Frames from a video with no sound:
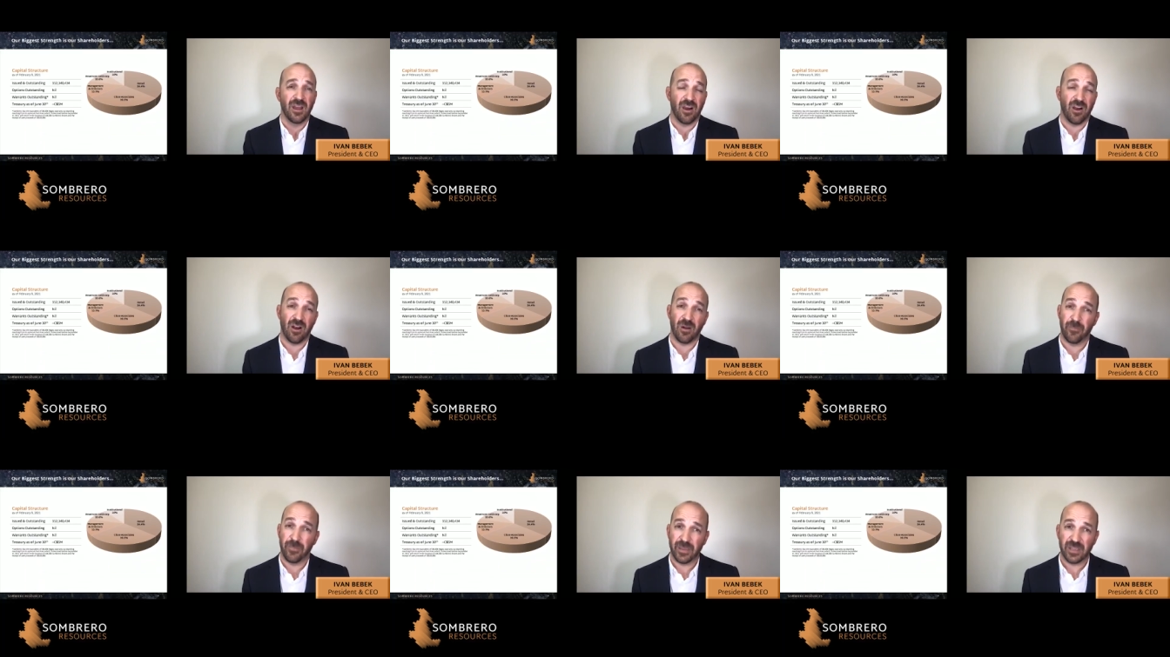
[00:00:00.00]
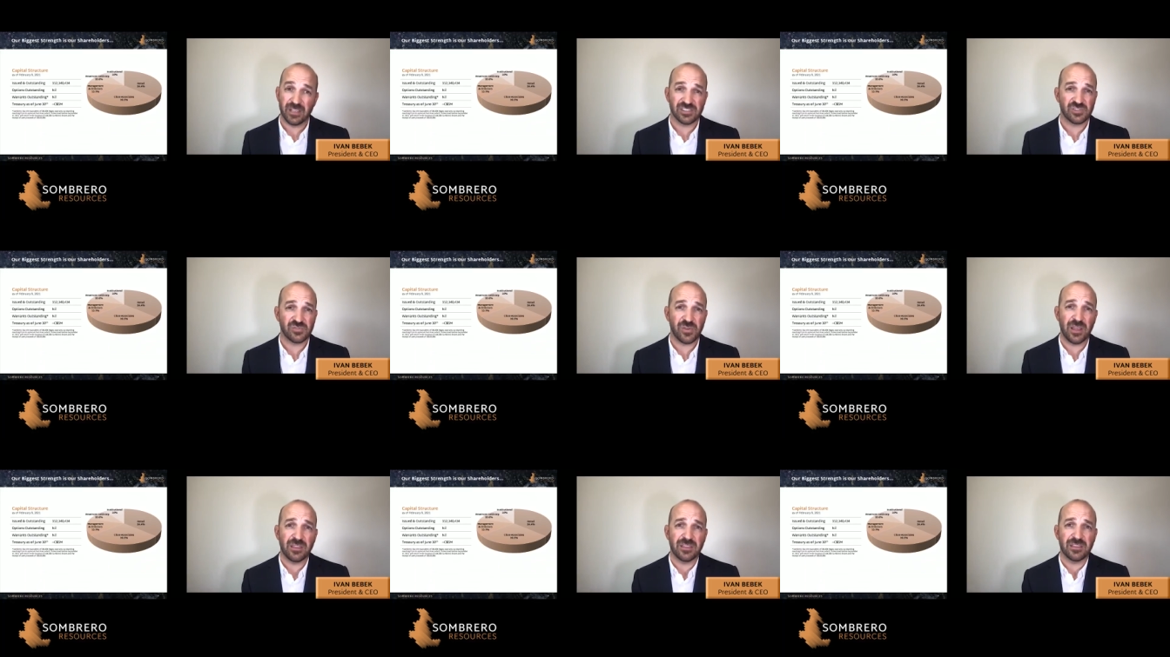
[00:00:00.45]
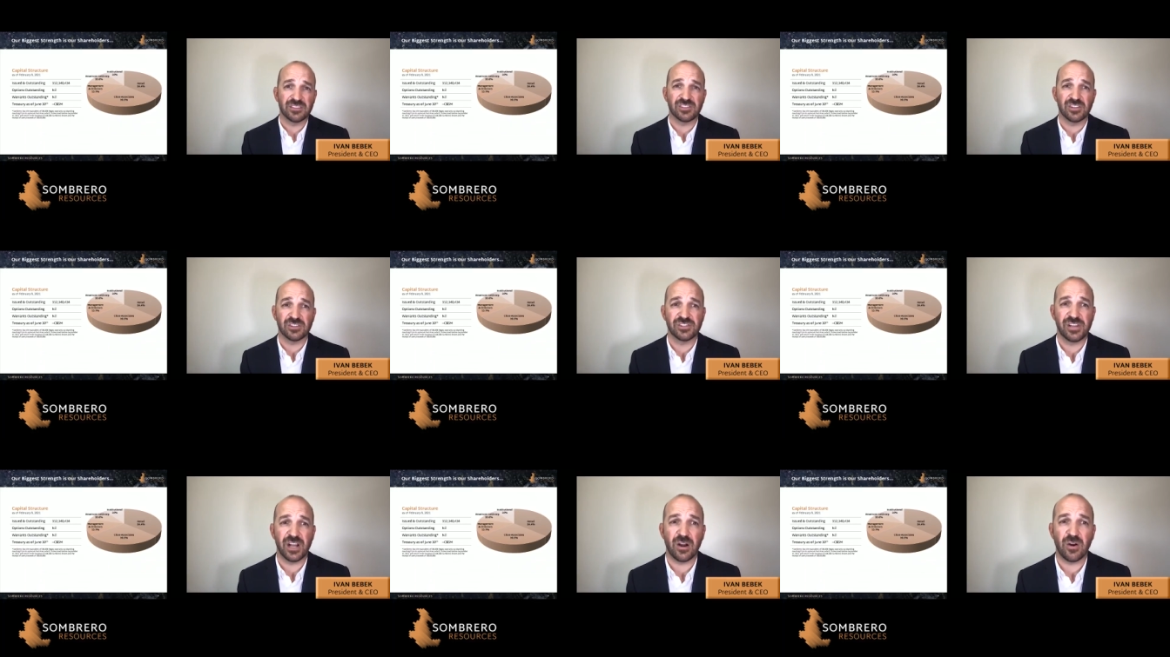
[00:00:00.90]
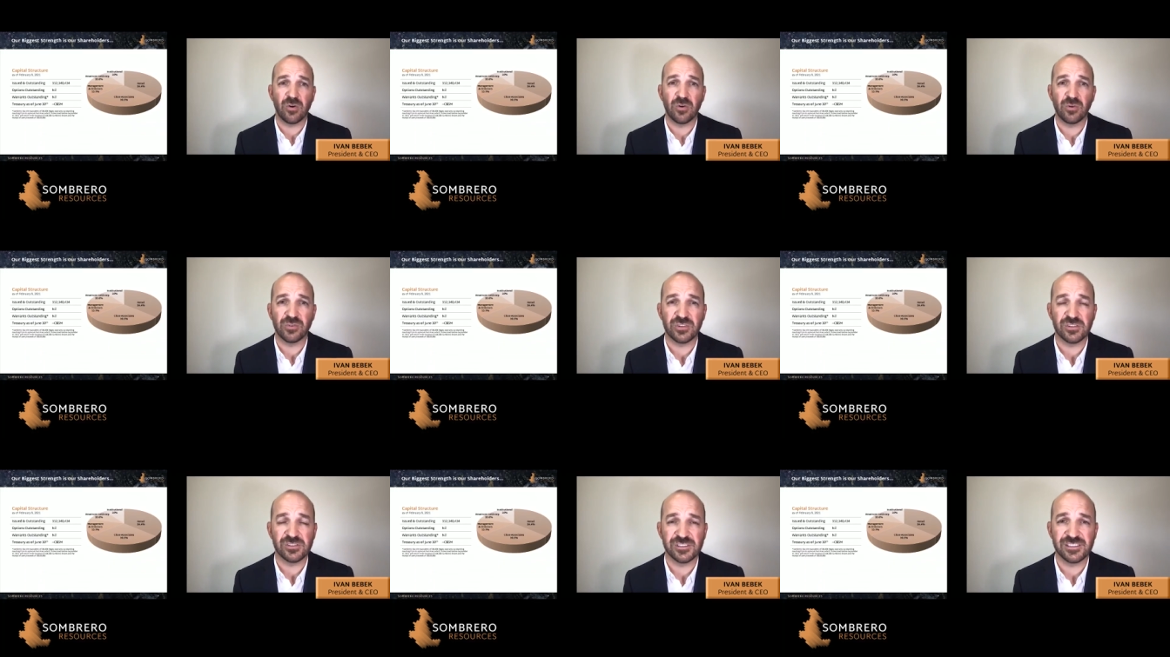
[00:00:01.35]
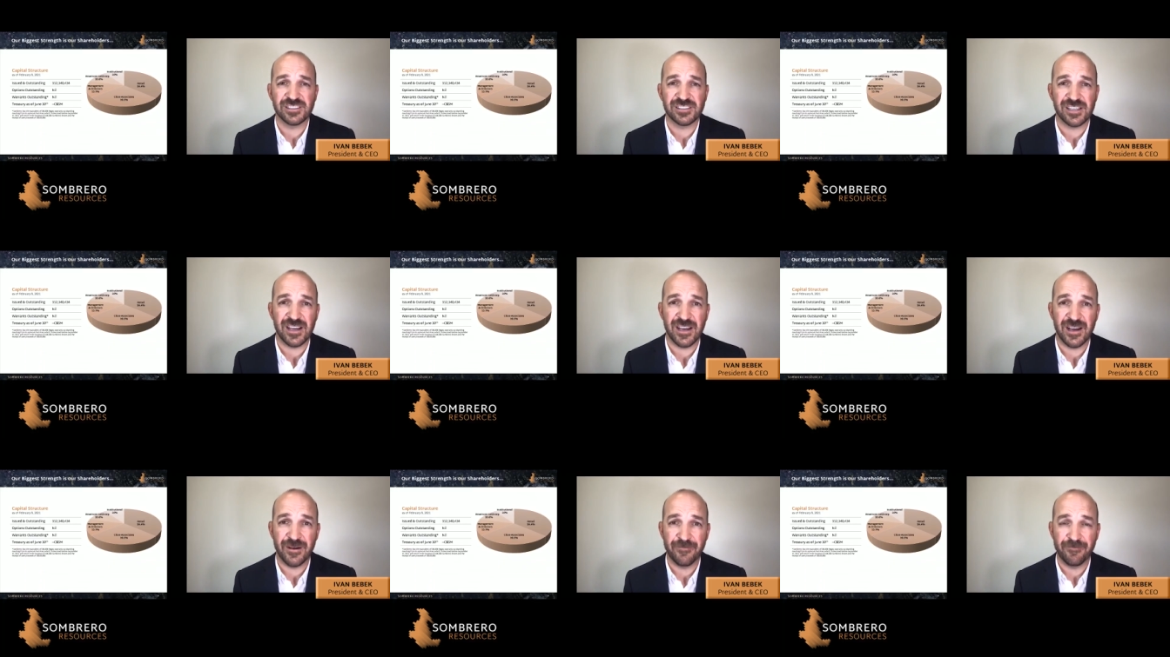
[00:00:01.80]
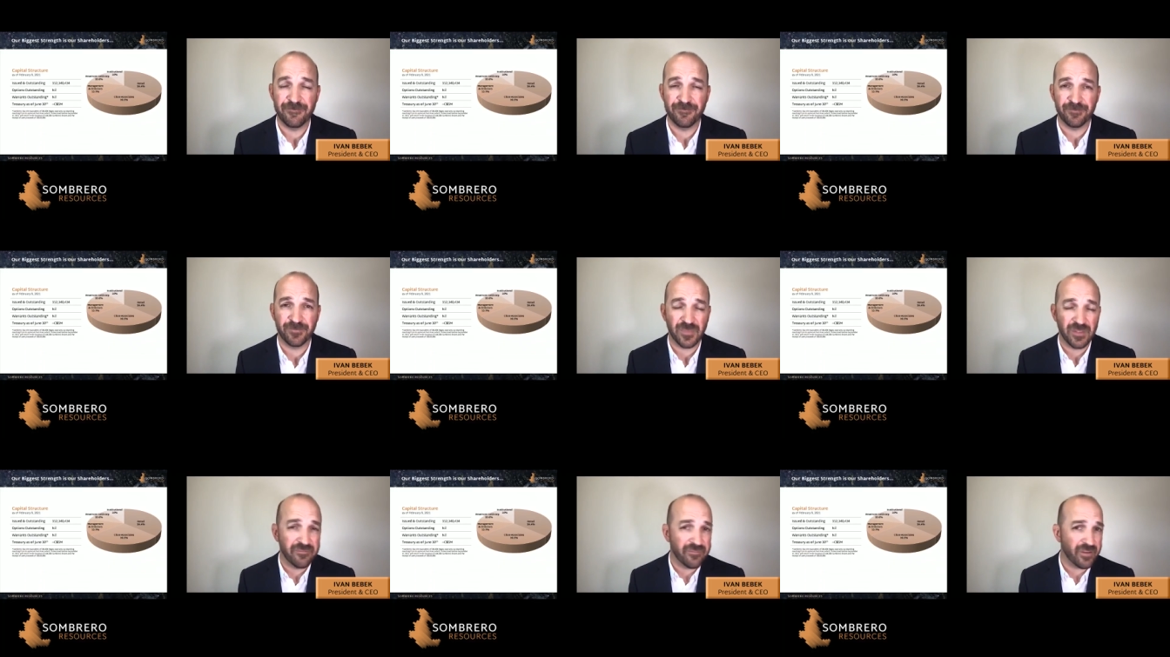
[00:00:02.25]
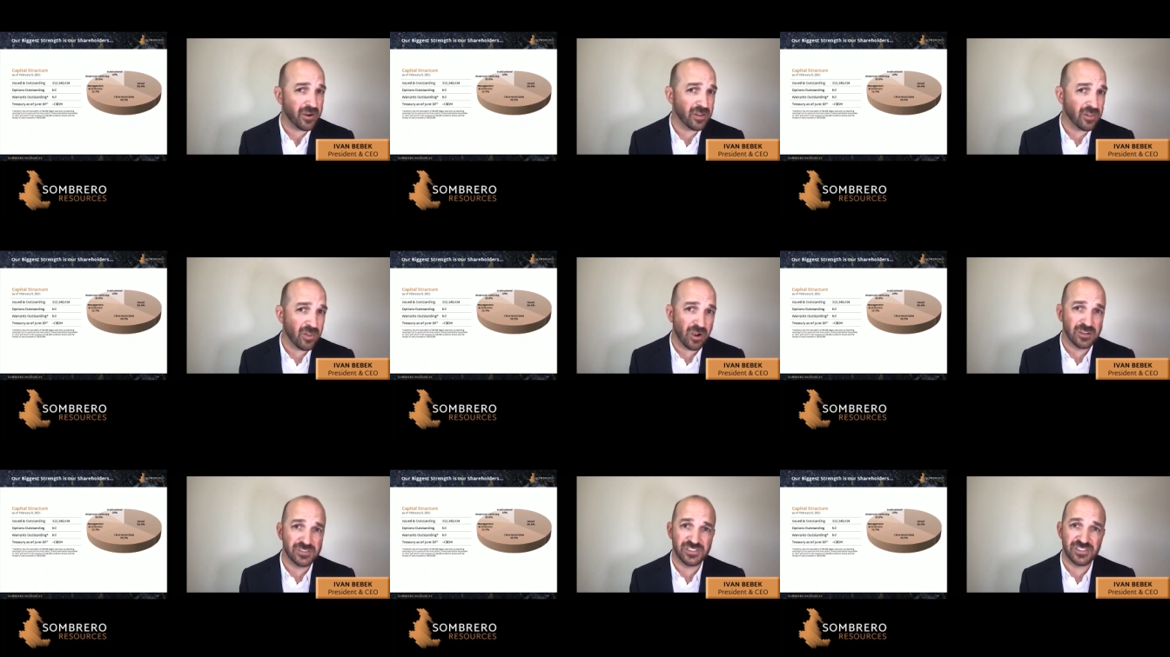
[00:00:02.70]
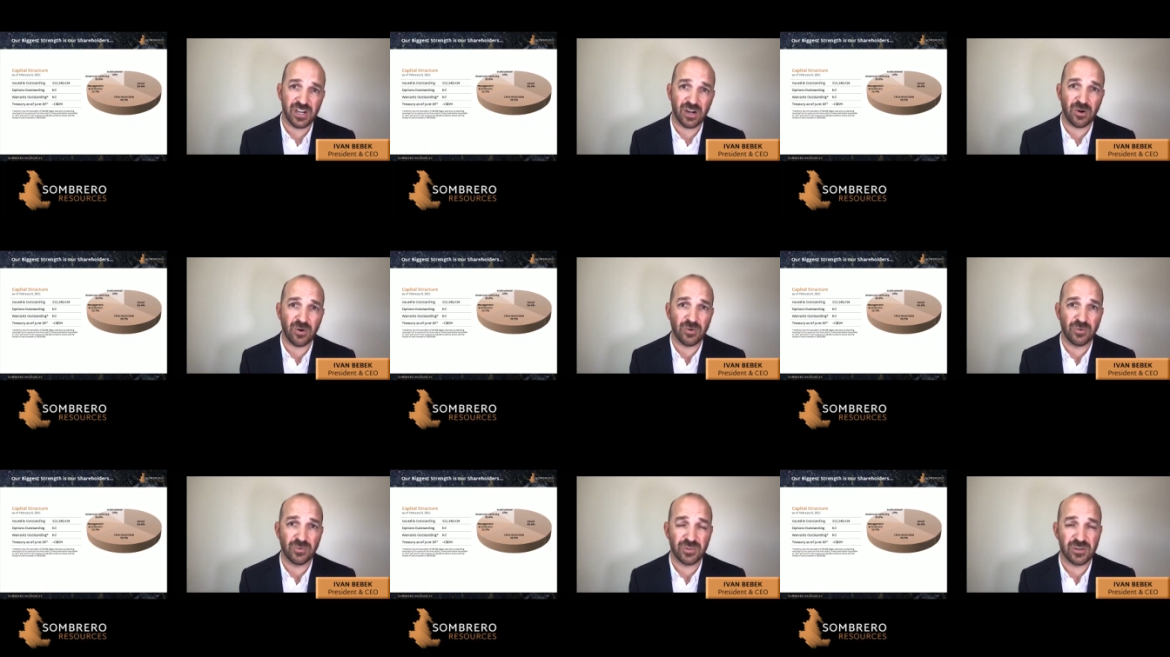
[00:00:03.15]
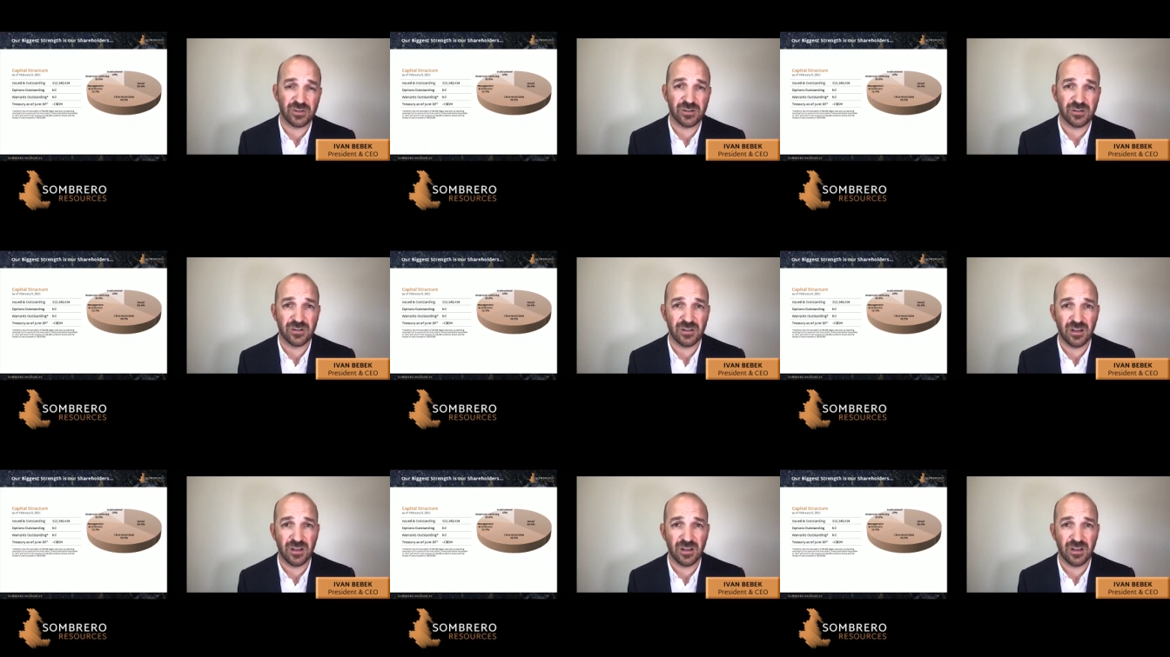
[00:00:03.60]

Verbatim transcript: Our biggest strength is our shareholders, um, very large shareholder.